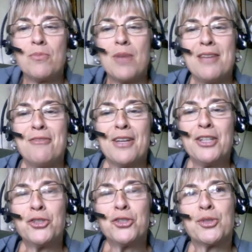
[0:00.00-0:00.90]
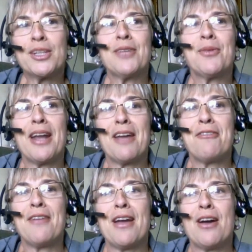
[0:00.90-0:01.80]
eventually what I
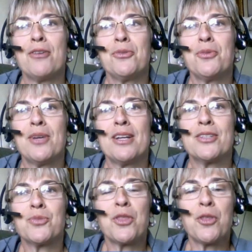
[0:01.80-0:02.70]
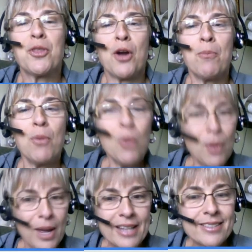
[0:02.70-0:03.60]
found was with our
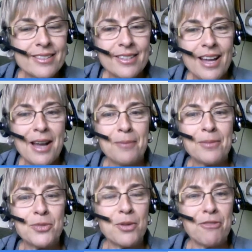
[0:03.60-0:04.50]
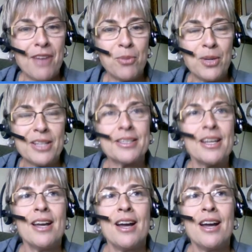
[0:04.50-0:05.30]
boys, because we have 5 boys,